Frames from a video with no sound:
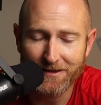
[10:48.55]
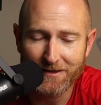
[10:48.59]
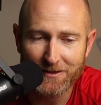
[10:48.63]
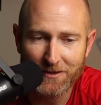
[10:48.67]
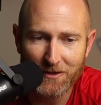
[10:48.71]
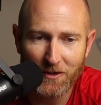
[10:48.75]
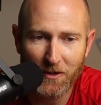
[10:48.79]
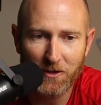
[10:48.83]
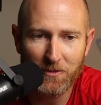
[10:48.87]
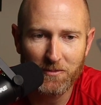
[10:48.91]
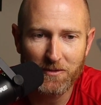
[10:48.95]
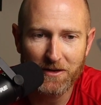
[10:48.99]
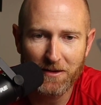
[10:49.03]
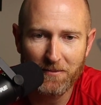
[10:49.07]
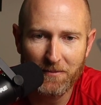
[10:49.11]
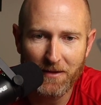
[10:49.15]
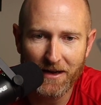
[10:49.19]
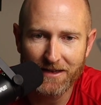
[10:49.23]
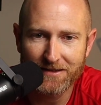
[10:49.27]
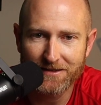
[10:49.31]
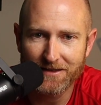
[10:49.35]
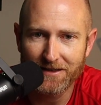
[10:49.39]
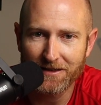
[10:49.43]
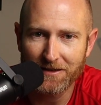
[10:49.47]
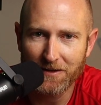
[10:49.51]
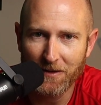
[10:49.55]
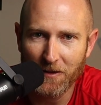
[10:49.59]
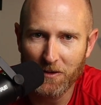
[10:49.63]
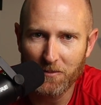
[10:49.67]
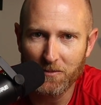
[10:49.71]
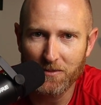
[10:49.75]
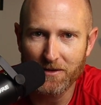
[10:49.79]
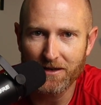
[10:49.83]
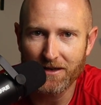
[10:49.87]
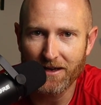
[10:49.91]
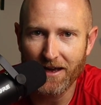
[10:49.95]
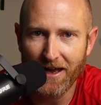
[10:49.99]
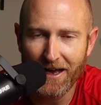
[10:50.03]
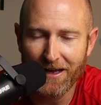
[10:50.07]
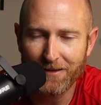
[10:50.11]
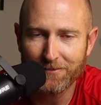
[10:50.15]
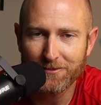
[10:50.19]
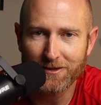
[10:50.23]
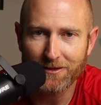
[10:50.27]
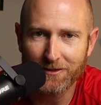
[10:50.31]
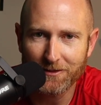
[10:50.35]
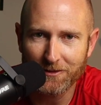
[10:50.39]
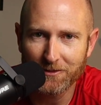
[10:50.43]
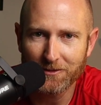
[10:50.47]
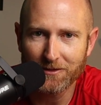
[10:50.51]
It's going to be amazing, going to be
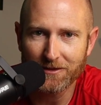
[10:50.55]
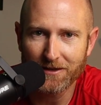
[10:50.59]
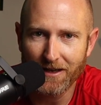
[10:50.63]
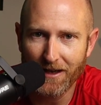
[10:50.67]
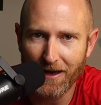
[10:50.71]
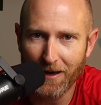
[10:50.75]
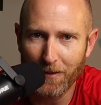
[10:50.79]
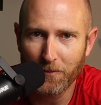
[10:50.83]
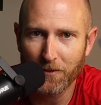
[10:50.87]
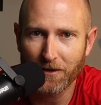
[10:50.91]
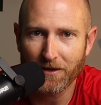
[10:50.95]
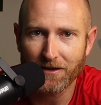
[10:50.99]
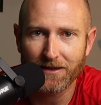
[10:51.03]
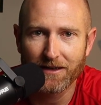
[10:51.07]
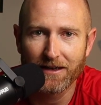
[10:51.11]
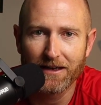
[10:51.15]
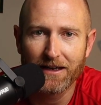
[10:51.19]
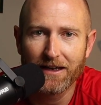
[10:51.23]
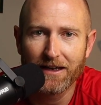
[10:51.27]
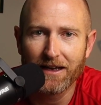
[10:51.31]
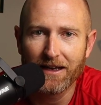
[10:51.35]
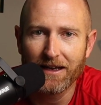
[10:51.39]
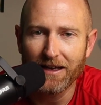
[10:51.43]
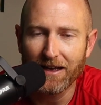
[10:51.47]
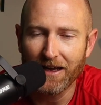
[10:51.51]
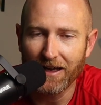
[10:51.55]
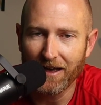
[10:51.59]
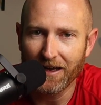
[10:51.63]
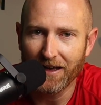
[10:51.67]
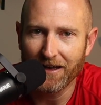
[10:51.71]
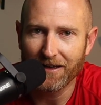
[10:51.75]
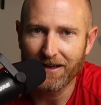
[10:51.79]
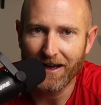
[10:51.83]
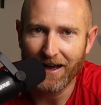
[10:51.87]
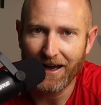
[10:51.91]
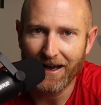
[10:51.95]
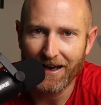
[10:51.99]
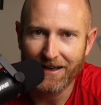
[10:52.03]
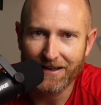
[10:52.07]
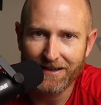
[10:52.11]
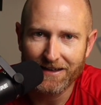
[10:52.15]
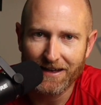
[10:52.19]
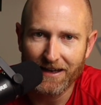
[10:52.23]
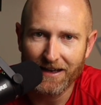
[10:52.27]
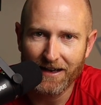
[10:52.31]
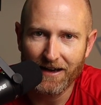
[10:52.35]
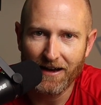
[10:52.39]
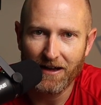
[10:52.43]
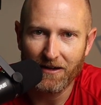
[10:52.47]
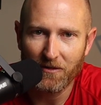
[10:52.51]
absolutely epic, and I
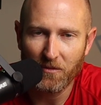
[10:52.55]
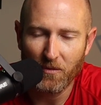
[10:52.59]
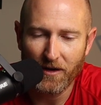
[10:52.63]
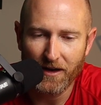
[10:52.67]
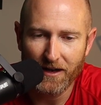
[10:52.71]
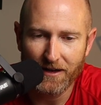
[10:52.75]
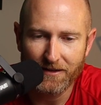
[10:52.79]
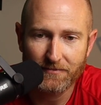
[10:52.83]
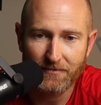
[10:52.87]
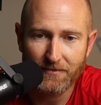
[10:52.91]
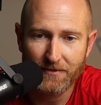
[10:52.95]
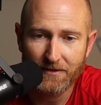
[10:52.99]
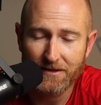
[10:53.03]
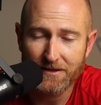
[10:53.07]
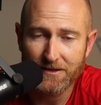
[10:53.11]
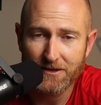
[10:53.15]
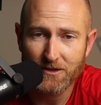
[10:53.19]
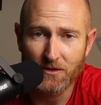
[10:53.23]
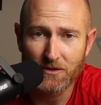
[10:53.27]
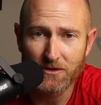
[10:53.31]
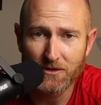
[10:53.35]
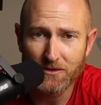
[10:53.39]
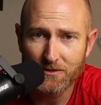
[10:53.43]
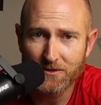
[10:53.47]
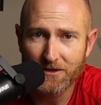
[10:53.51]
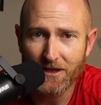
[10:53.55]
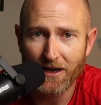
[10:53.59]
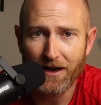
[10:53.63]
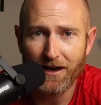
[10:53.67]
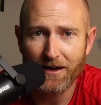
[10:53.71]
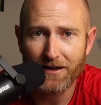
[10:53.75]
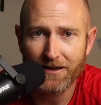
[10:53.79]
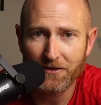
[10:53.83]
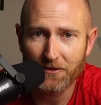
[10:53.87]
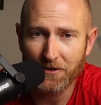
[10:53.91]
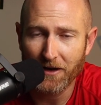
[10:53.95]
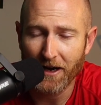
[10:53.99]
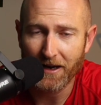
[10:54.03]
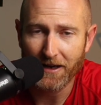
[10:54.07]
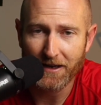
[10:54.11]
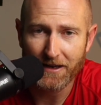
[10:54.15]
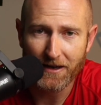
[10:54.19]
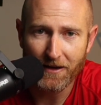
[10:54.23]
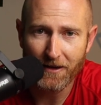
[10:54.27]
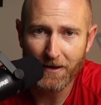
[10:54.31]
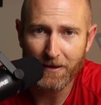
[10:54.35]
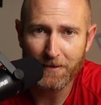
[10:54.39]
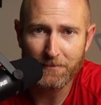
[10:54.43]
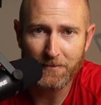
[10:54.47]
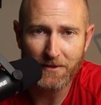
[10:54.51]
cannot wait. So Utah, here I
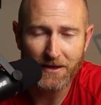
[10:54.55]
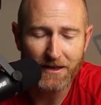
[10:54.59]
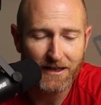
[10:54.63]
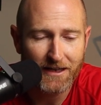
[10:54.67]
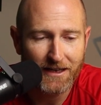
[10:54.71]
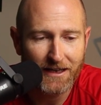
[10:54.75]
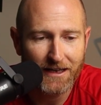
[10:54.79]
come.